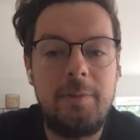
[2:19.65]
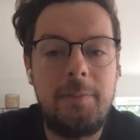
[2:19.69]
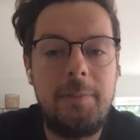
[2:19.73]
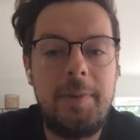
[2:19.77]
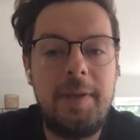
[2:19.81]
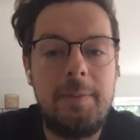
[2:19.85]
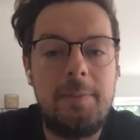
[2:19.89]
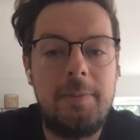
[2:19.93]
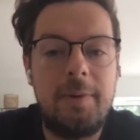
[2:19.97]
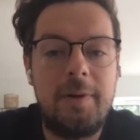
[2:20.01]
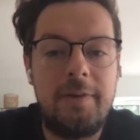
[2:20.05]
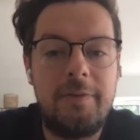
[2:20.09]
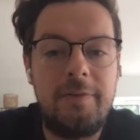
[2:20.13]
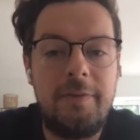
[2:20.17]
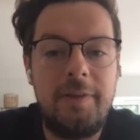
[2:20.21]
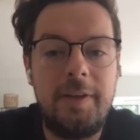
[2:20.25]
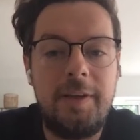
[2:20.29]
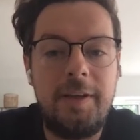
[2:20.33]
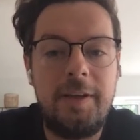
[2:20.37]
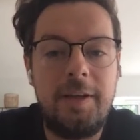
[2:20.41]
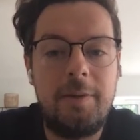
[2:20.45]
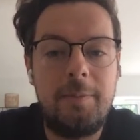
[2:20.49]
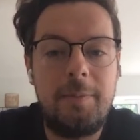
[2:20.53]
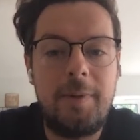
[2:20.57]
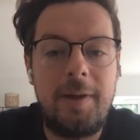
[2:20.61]
So people are
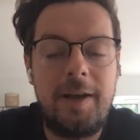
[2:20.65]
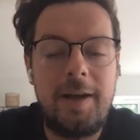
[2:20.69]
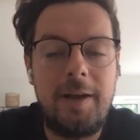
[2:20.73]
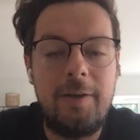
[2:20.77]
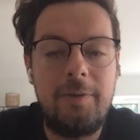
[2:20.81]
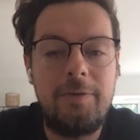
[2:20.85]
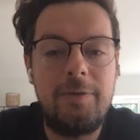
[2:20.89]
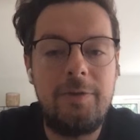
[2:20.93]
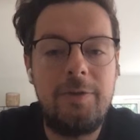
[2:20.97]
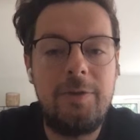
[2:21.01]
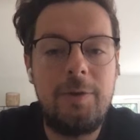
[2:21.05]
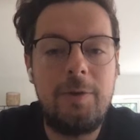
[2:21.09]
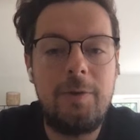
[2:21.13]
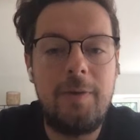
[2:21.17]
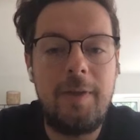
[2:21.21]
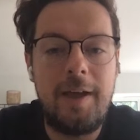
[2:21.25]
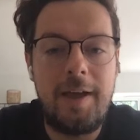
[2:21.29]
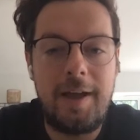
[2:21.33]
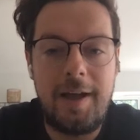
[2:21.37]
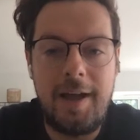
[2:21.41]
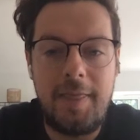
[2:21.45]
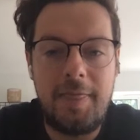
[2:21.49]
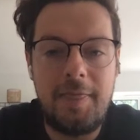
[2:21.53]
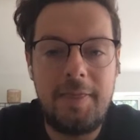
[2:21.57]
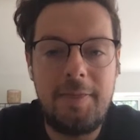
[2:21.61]
thinking about how to do
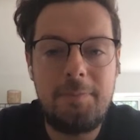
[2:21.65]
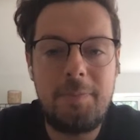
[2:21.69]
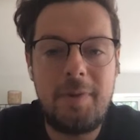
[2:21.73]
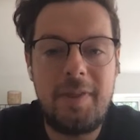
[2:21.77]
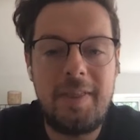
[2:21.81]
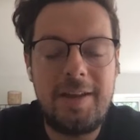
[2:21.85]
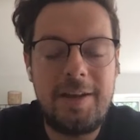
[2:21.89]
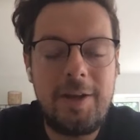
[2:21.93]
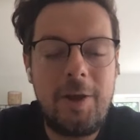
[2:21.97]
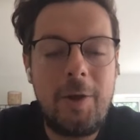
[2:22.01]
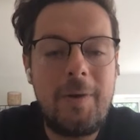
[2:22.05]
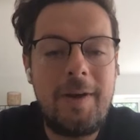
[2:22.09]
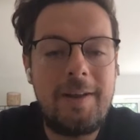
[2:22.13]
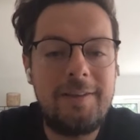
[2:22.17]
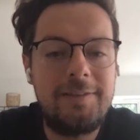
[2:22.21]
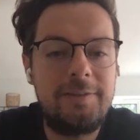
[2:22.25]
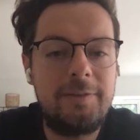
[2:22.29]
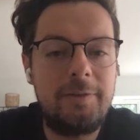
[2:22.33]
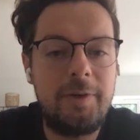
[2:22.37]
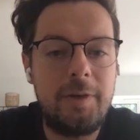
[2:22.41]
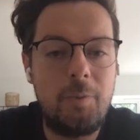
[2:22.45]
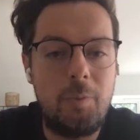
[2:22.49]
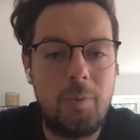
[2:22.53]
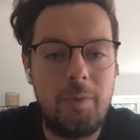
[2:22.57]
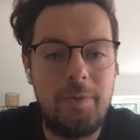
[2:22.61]
that, but they don't
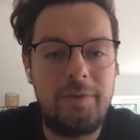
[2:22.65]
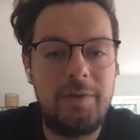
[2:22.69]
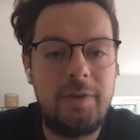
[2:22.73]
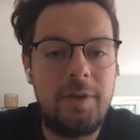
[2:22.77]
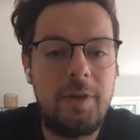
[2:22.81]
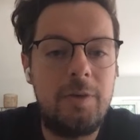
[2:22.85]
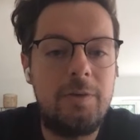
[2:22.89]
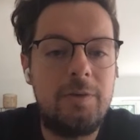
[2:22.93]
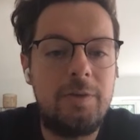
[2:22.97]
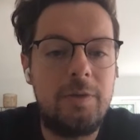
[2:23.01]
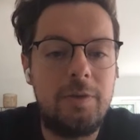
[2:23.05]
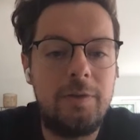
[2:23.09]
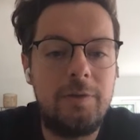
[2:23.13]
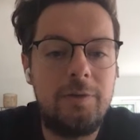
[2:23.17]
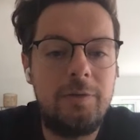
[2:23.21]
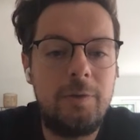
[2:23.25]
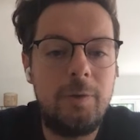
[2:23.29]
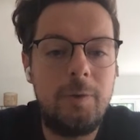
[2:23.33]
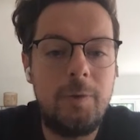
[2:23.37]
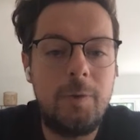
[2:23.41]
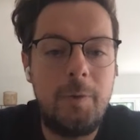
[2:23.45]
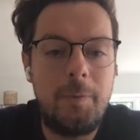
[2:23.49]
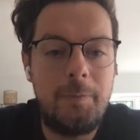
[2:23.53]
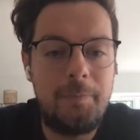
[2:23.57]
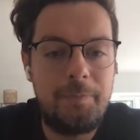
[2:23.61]
necessarily want to go to the
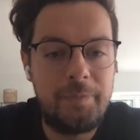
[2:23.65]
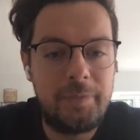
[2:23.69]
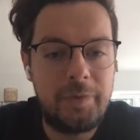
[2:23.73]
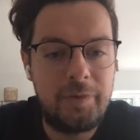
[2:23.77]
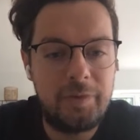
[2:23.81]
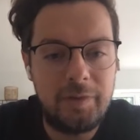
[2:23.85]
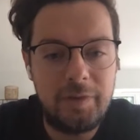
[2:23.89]
store.